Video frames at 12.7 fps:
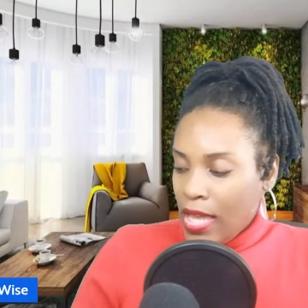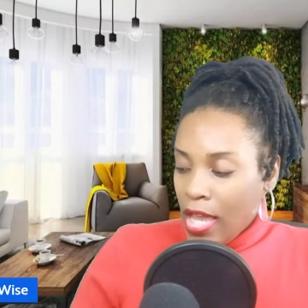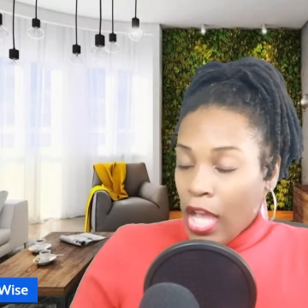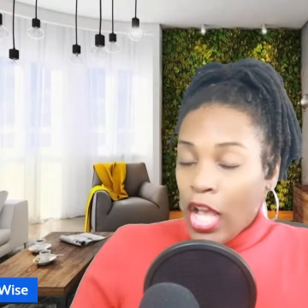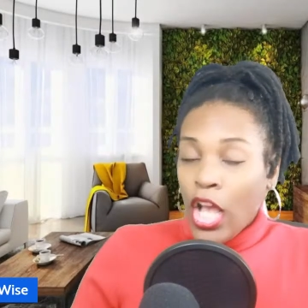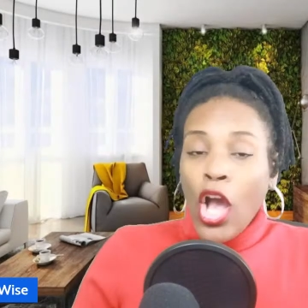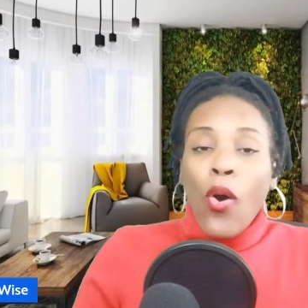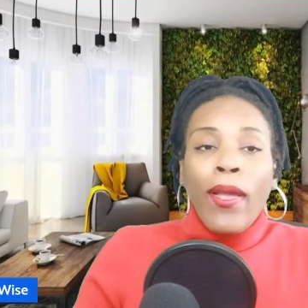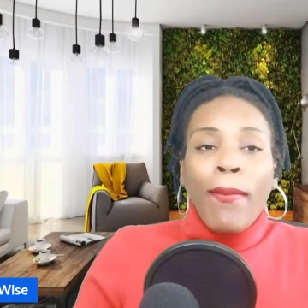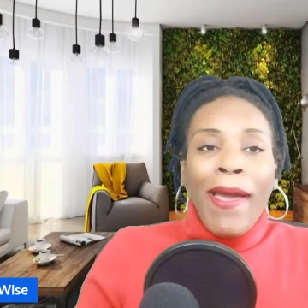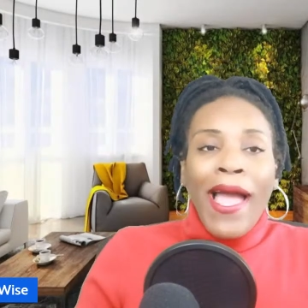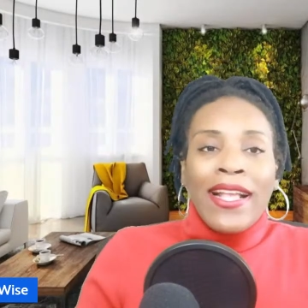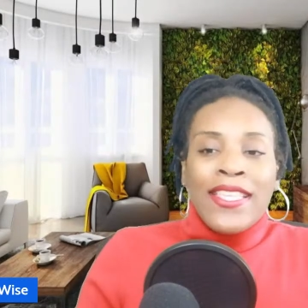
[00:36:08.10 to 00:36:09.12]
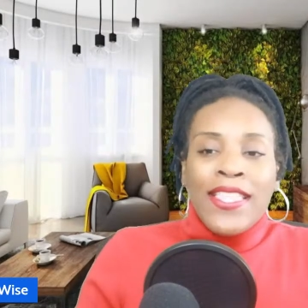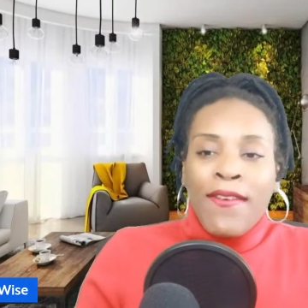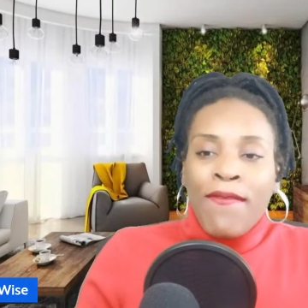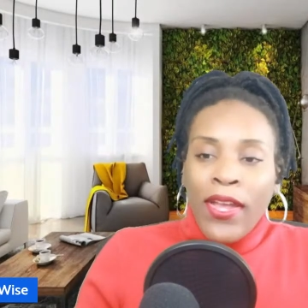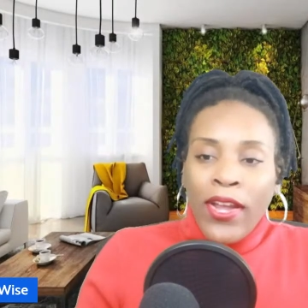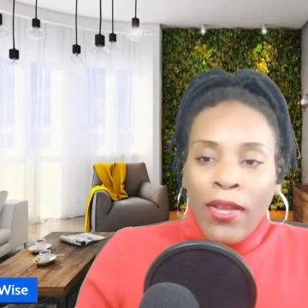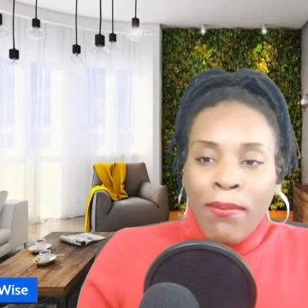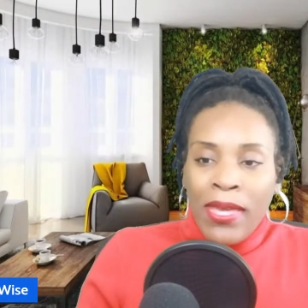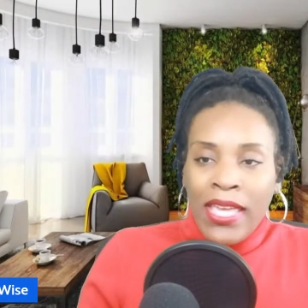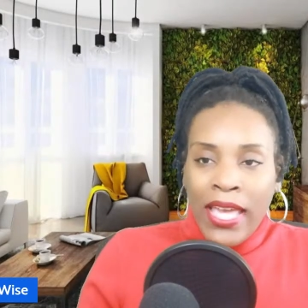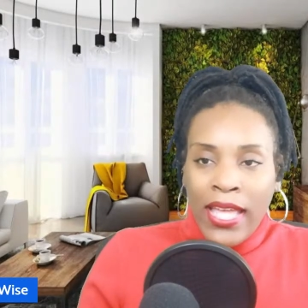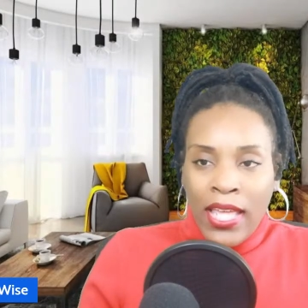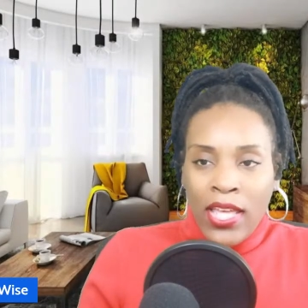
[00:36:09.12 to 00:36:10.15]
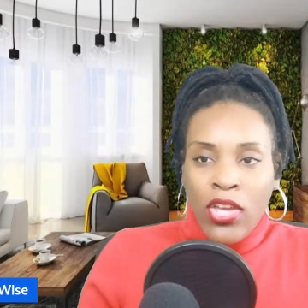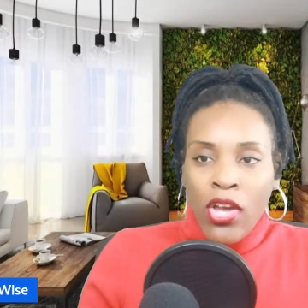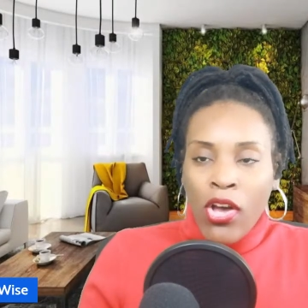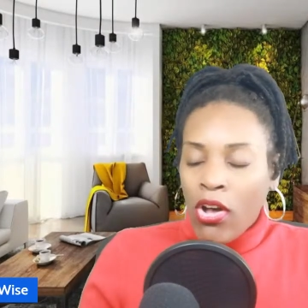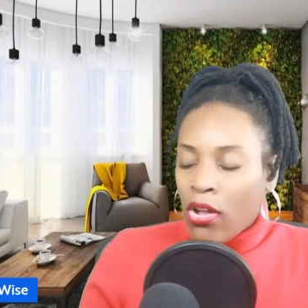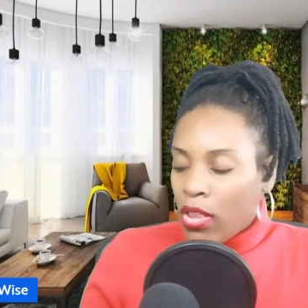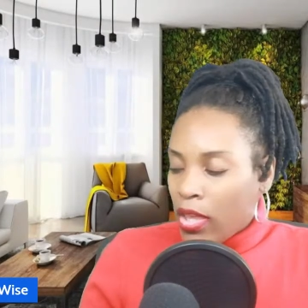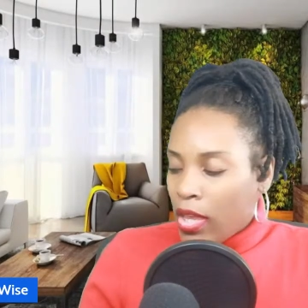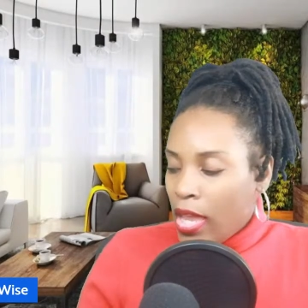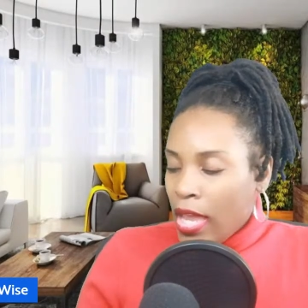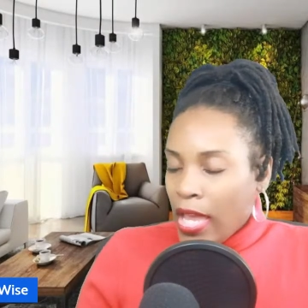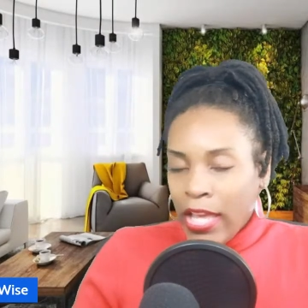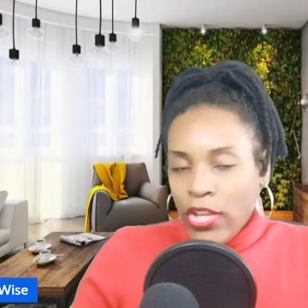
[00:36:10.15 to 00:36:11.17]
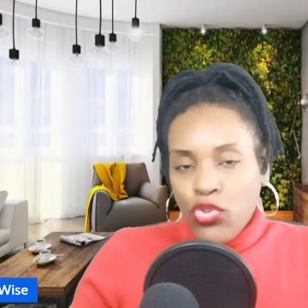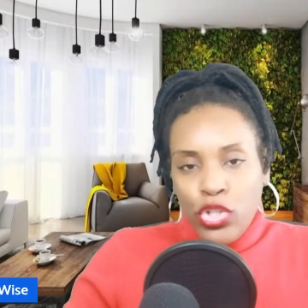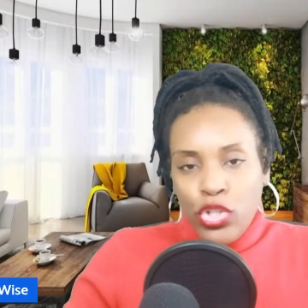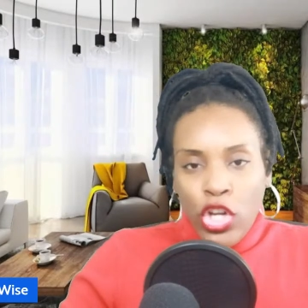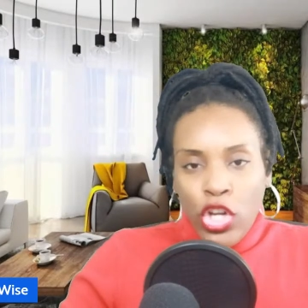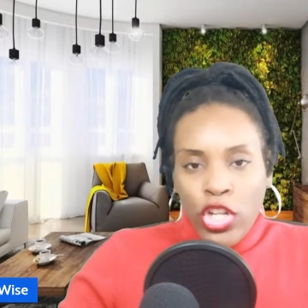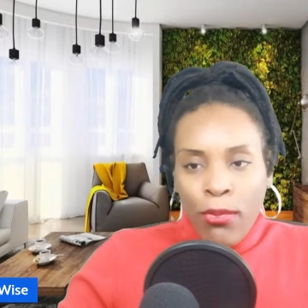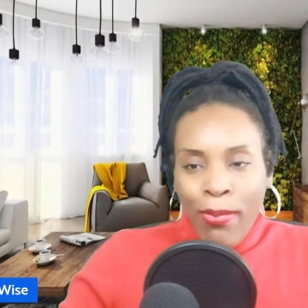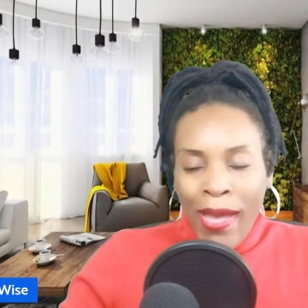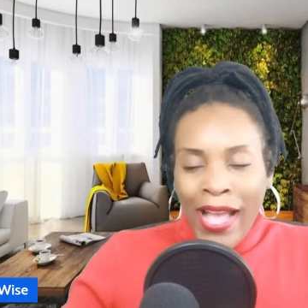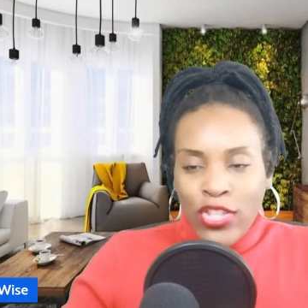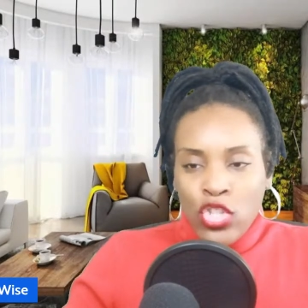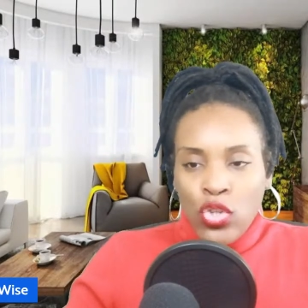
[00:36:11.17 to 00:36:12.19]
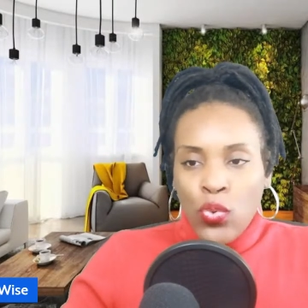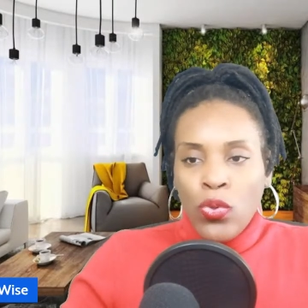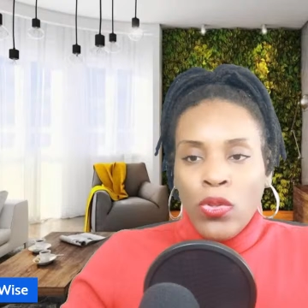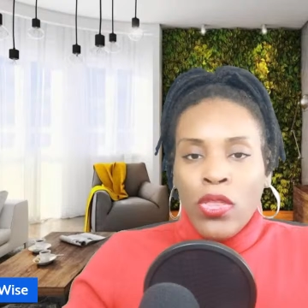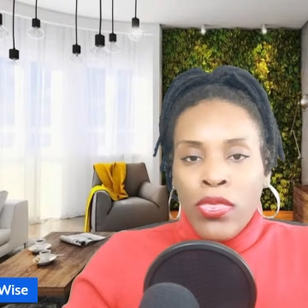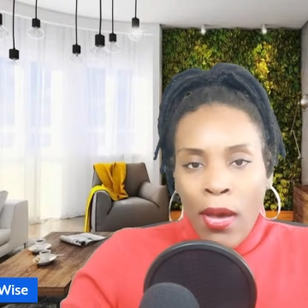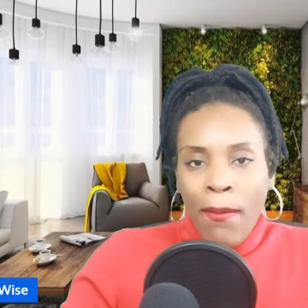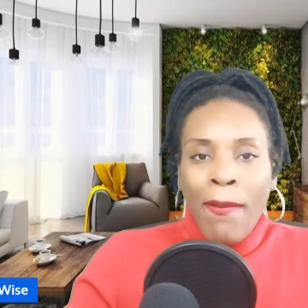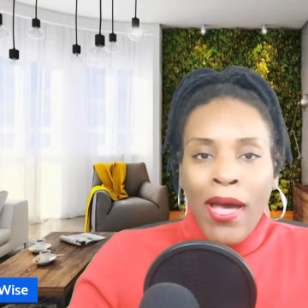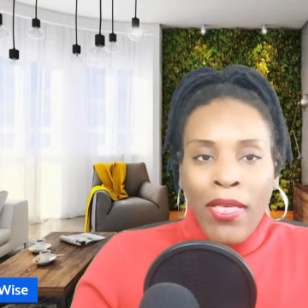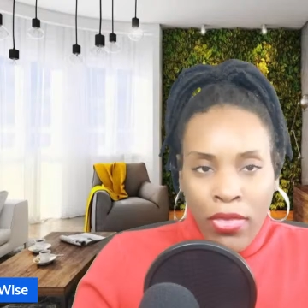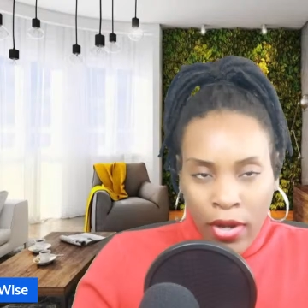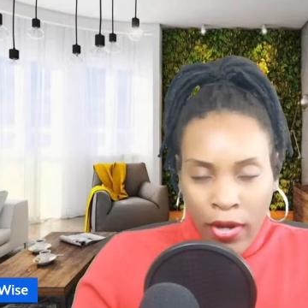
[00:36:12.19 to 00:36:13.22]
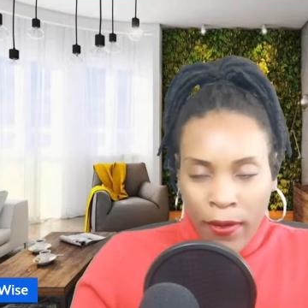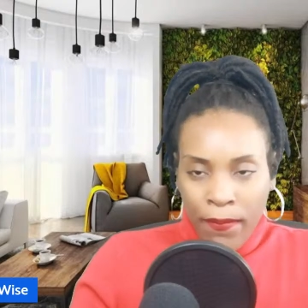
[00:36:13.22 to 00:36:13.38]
Going back to the very beginning, y'all, is returning back to the mother.